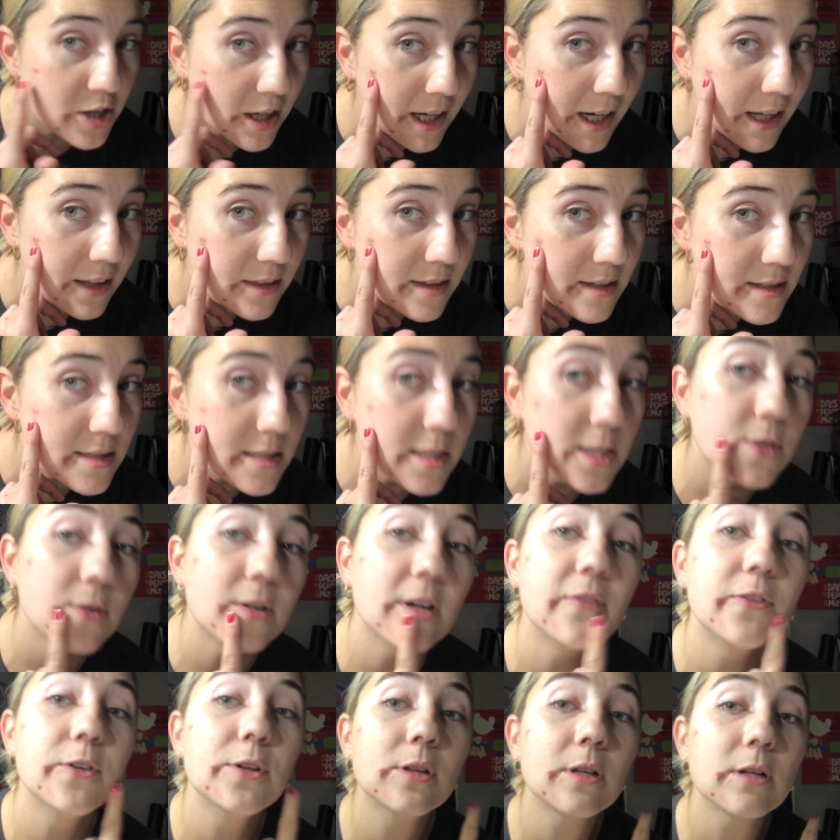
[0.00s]
I got this too. And
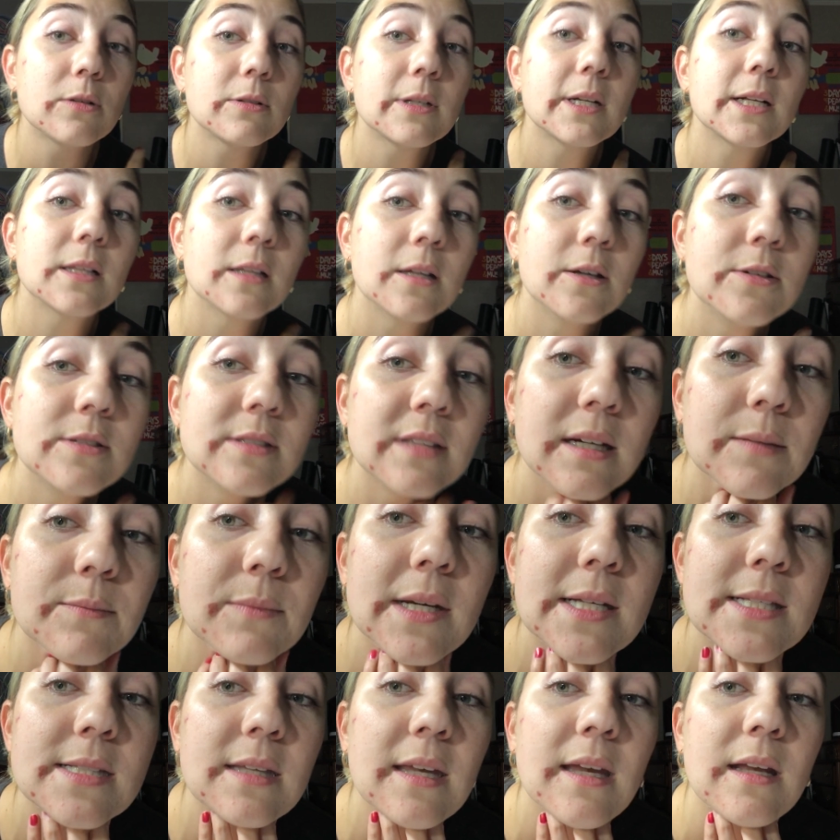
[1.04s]
if you look really close, like my
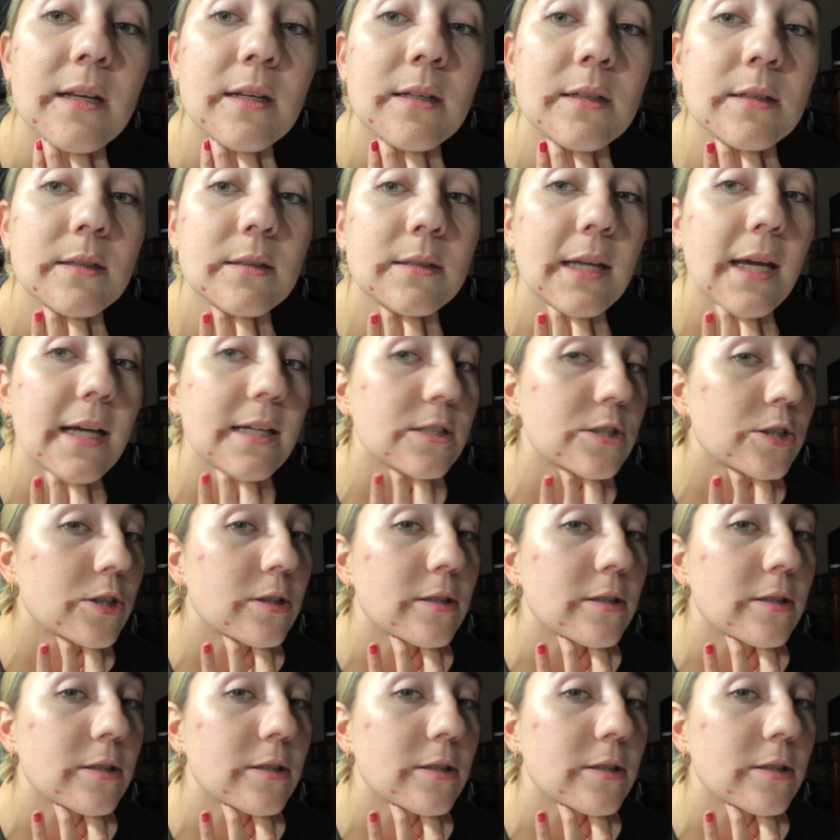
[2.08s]
skin texture